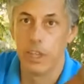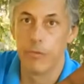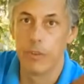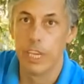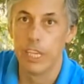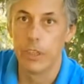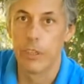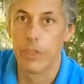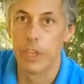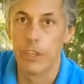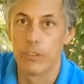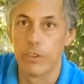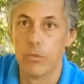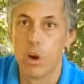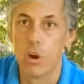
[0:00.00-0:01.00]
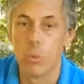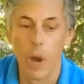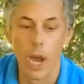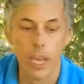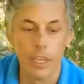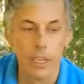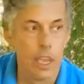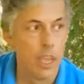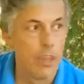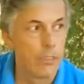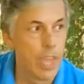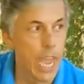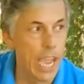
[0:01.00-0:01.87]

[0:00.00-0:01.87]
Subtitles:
If you hit things the wrong way, the